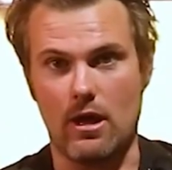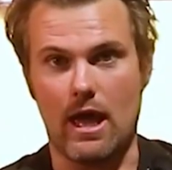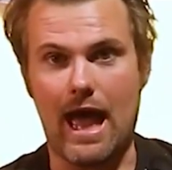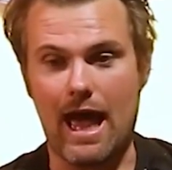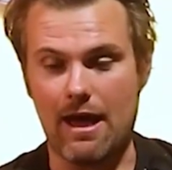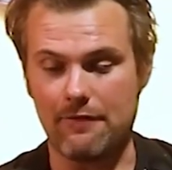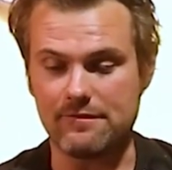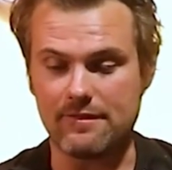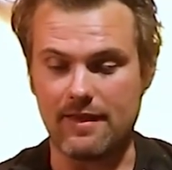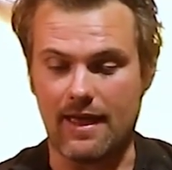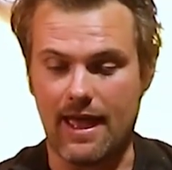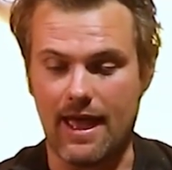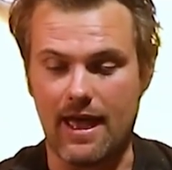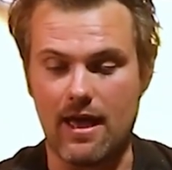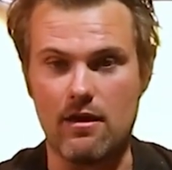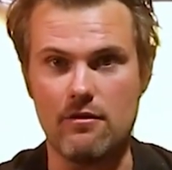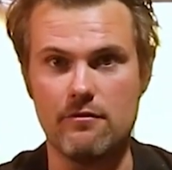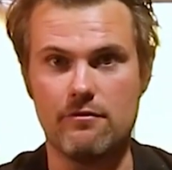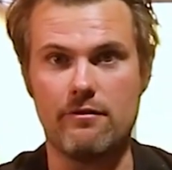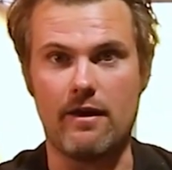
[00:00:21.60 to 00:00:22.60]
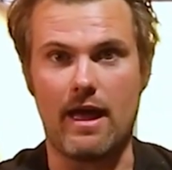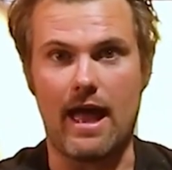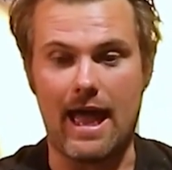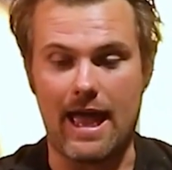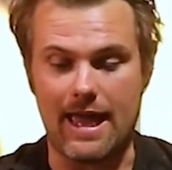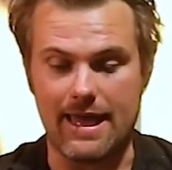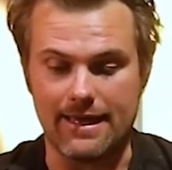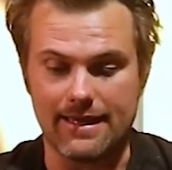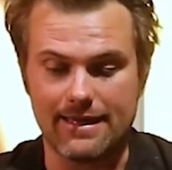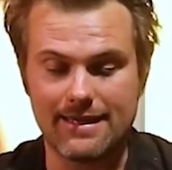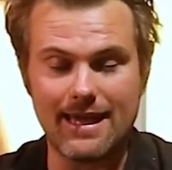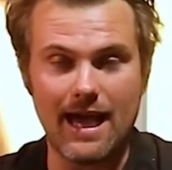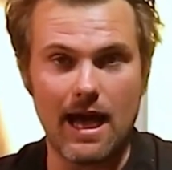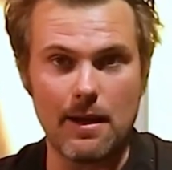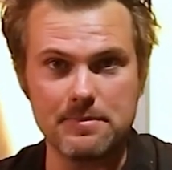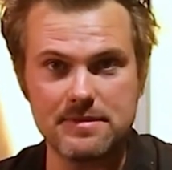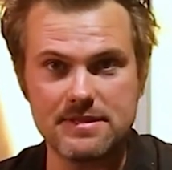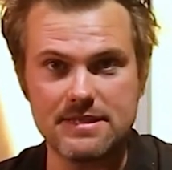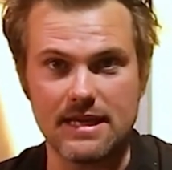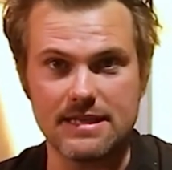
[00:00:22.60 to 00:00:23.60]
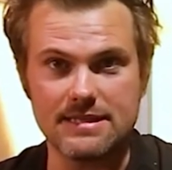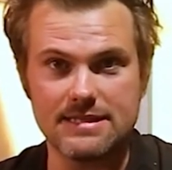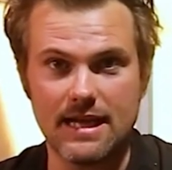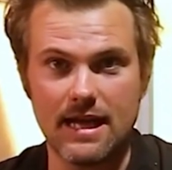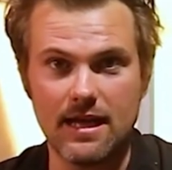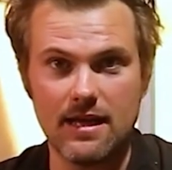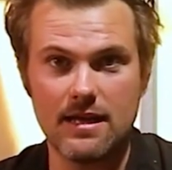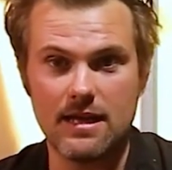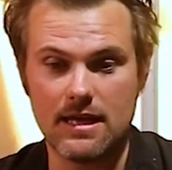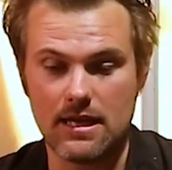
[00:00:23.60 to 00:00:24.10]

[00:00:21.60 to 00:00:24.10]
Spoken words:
have to have a cup center